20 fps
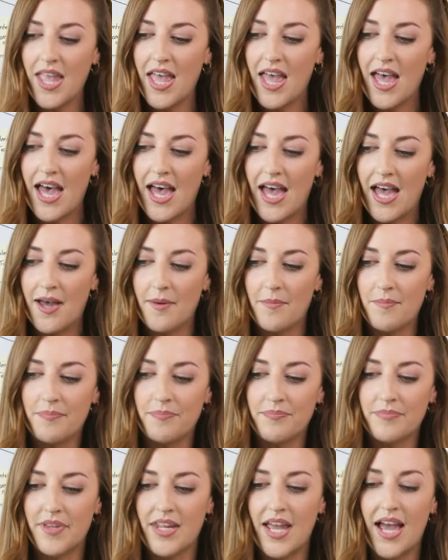And
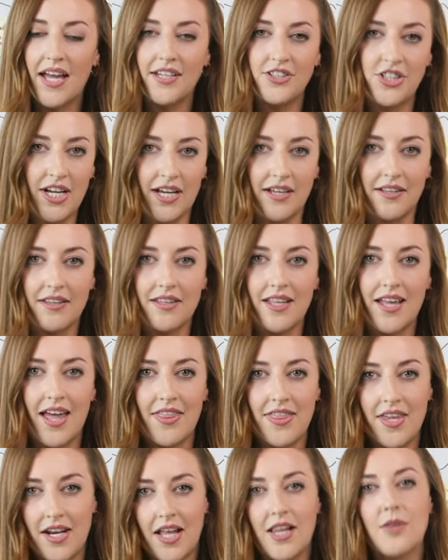yeah, and
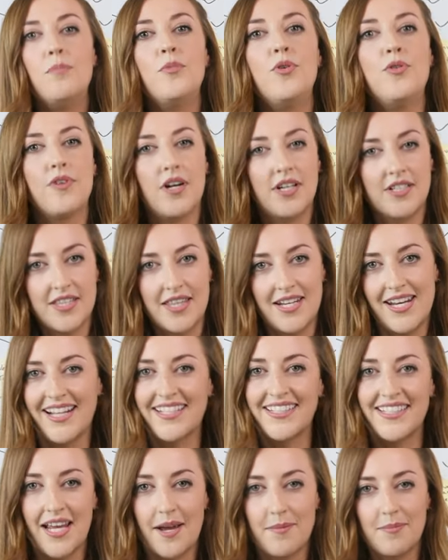then I'll move on to the next
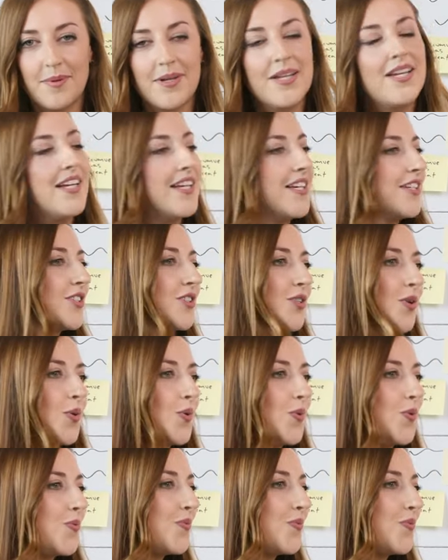step. So